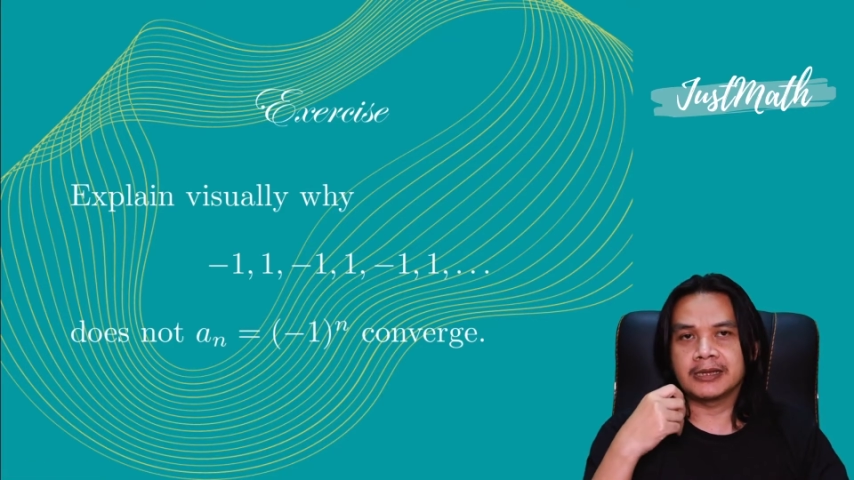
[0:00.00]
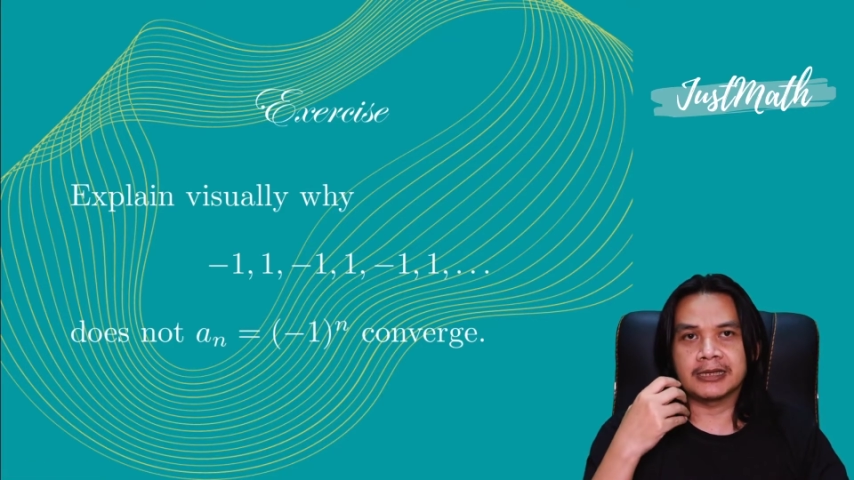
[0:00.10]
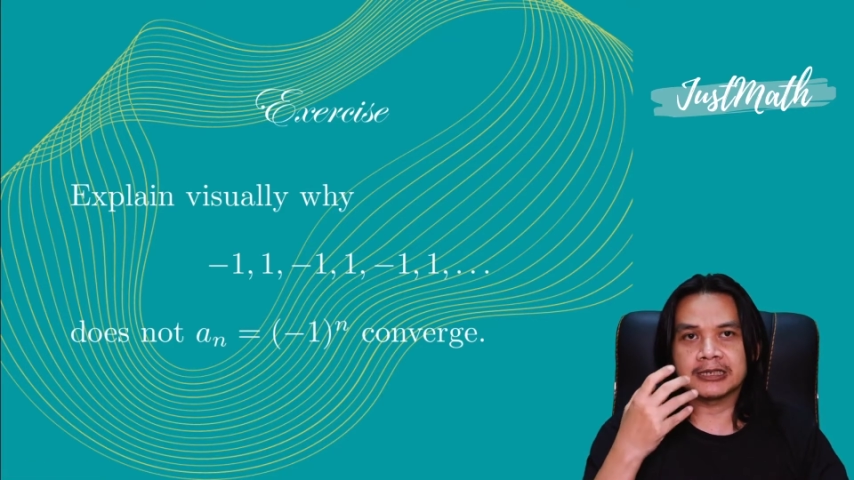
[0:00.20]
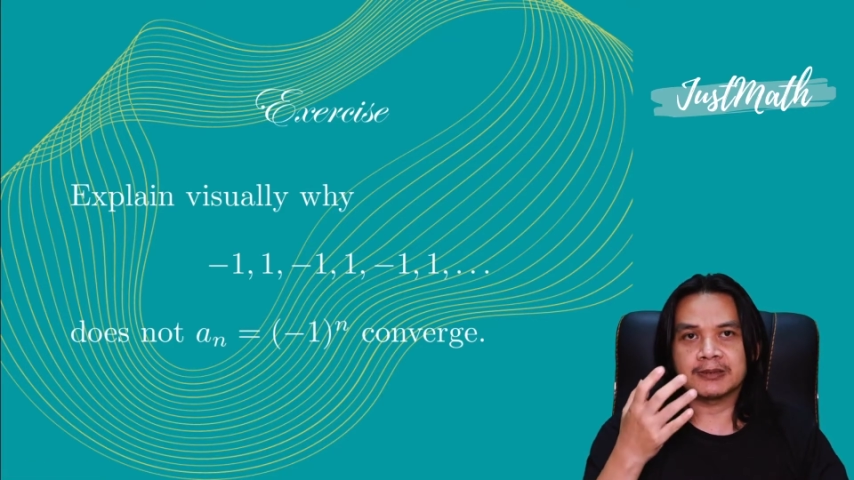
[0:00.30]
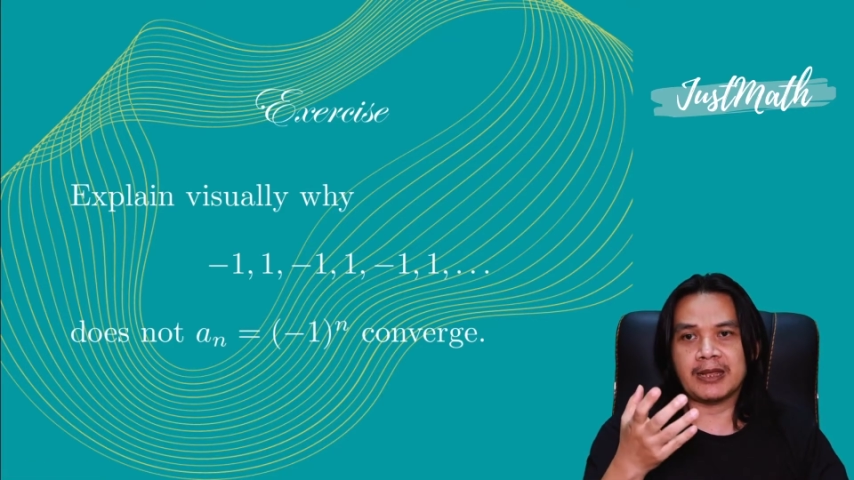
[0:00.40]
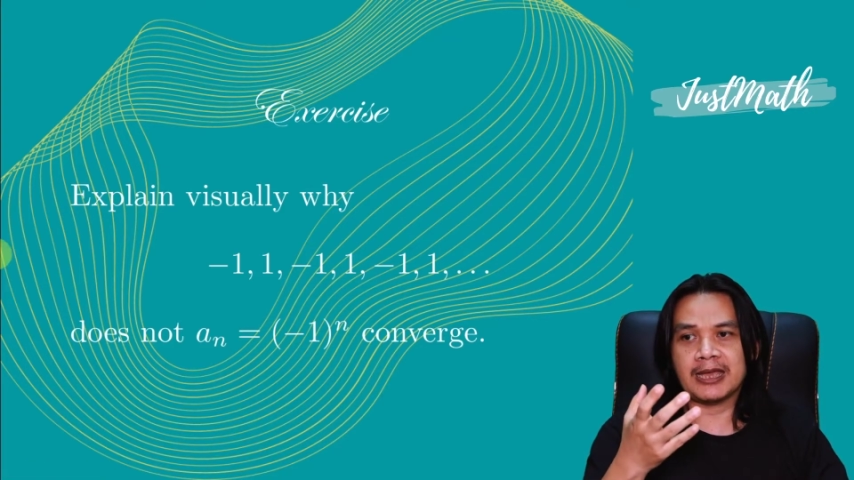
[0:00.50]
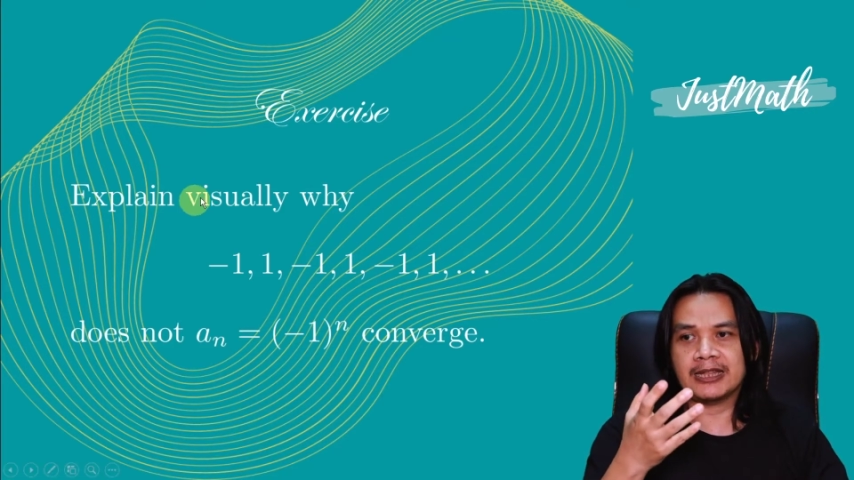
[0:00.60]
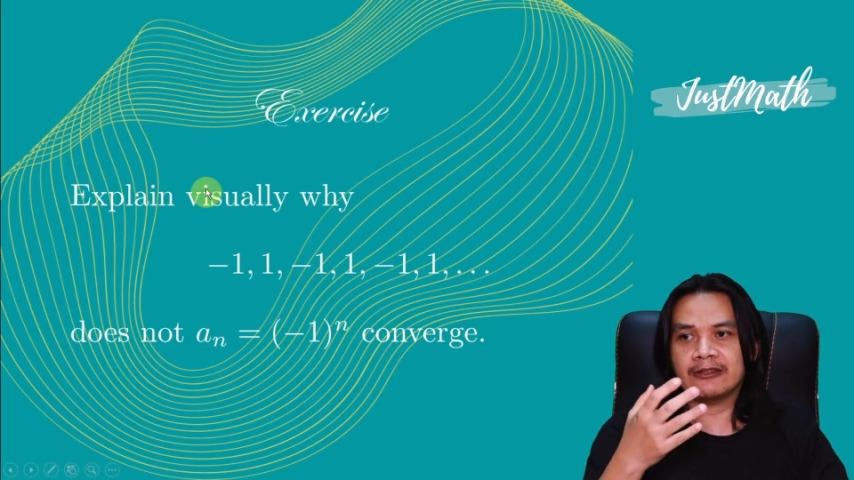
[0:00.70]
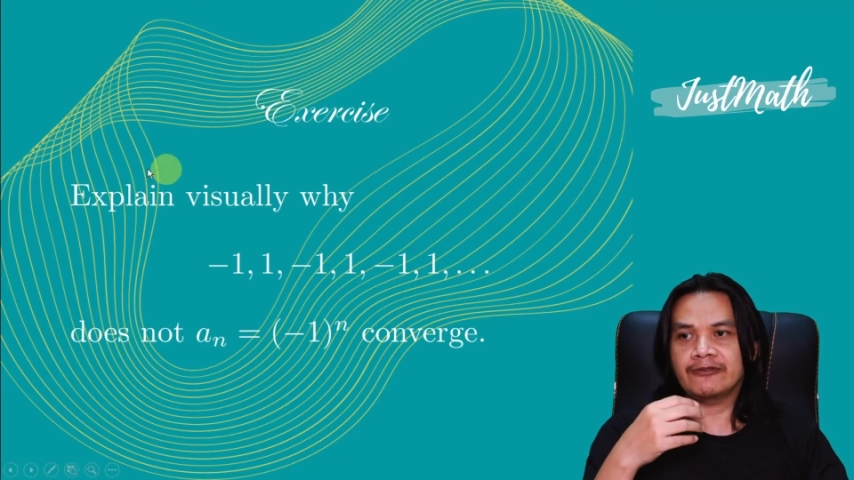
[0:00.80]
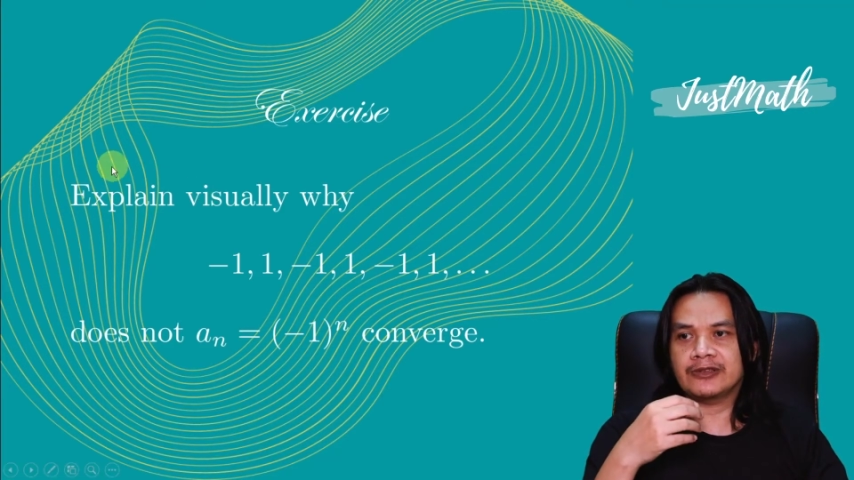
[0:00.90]

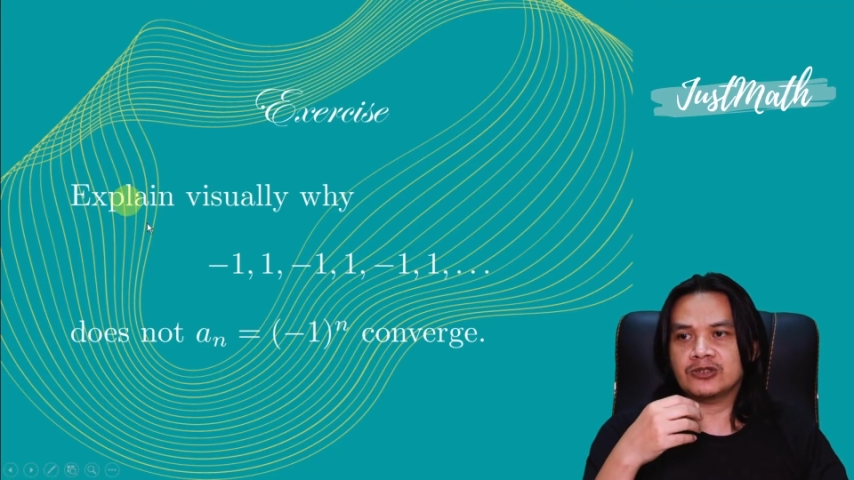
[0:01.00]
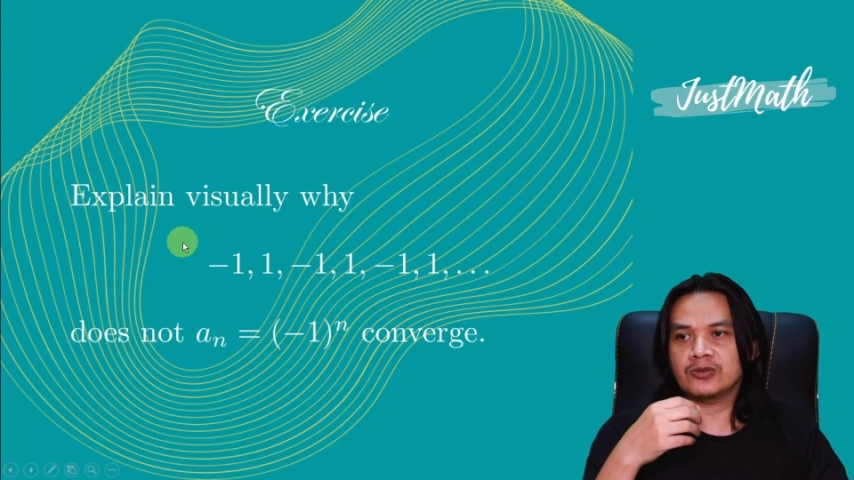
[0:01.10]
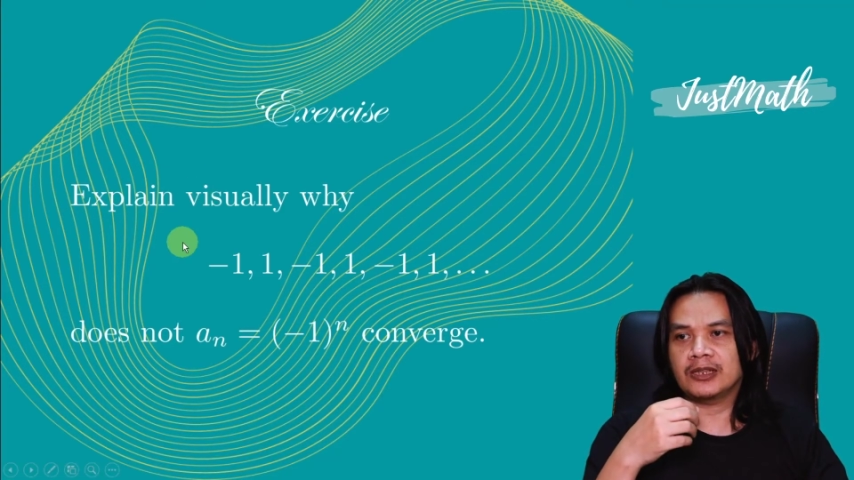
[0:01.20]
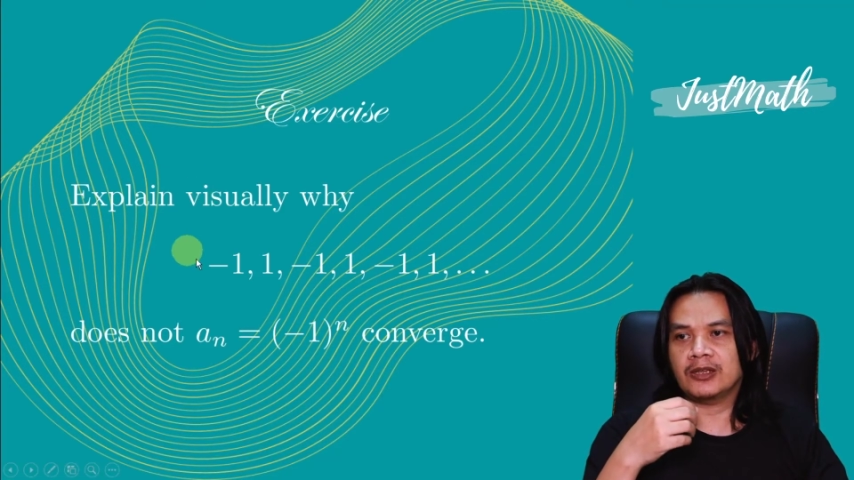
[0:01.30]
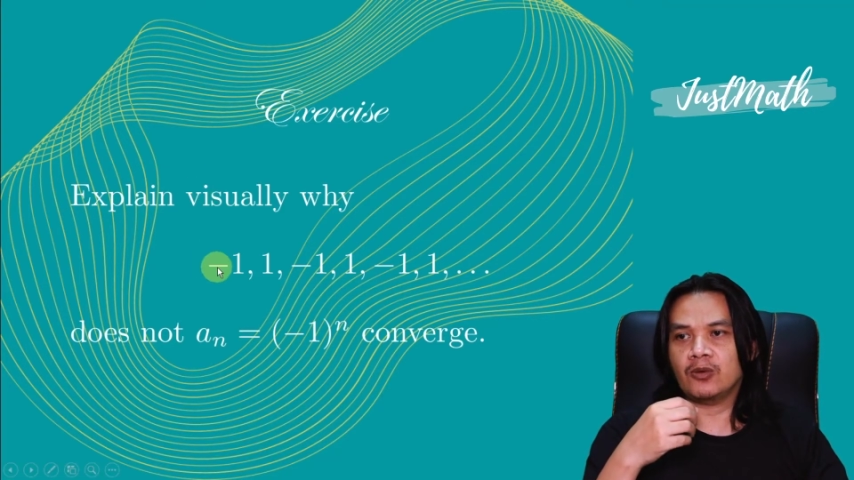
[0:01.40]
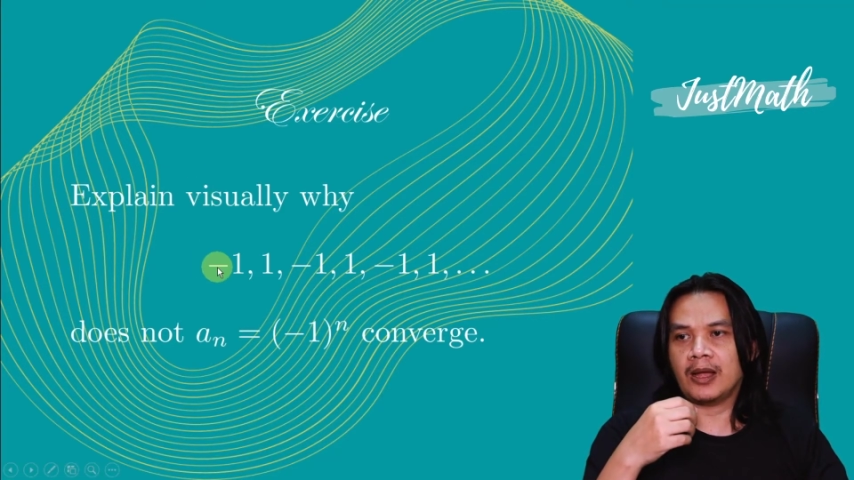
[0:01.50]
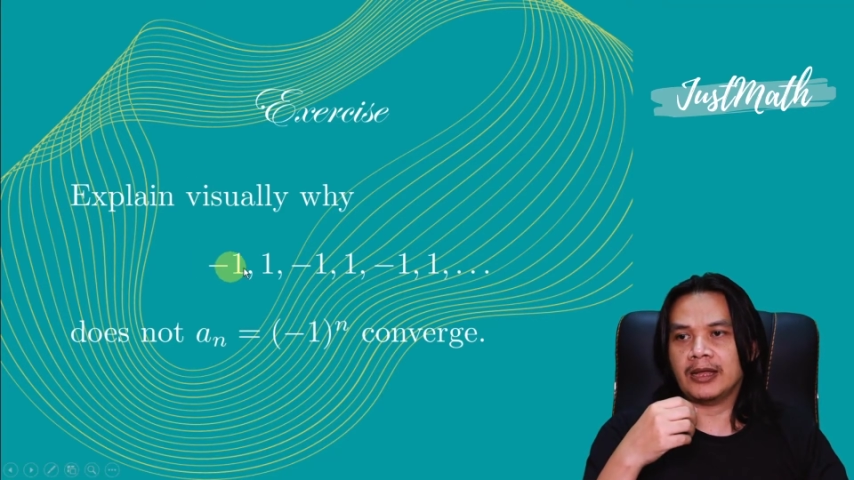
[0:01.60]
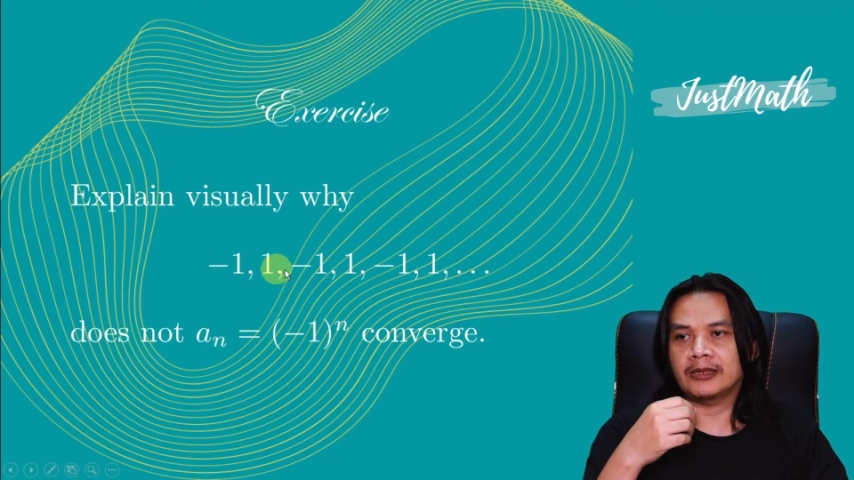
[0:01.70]
Explain visually why